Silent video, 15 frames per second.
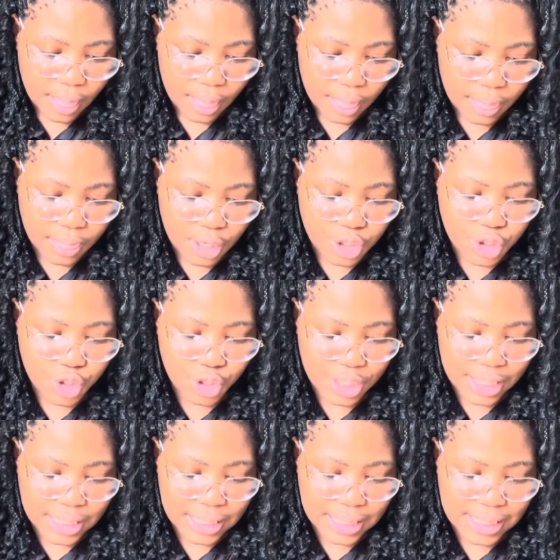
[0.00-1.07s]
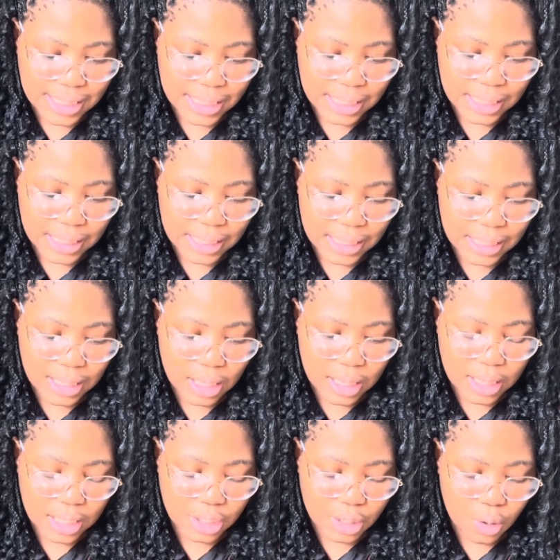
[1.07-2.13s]
the student,
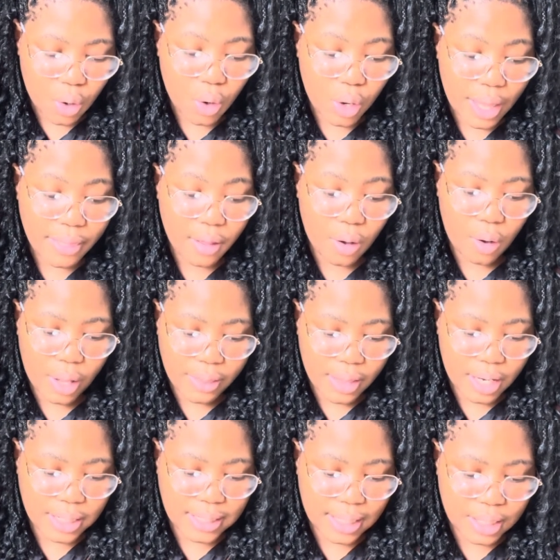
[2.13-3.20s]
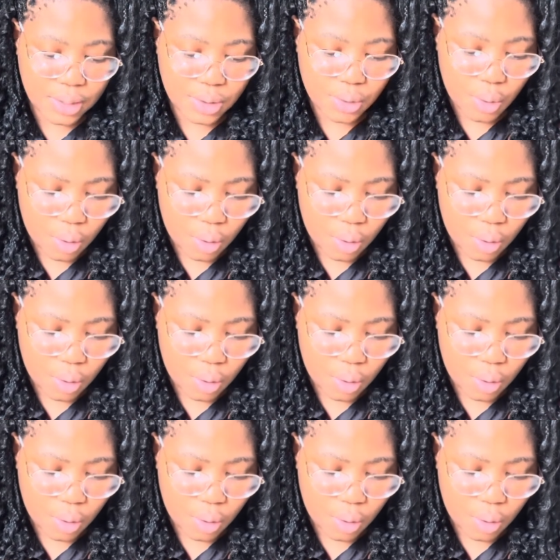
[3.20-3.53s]
and then it says,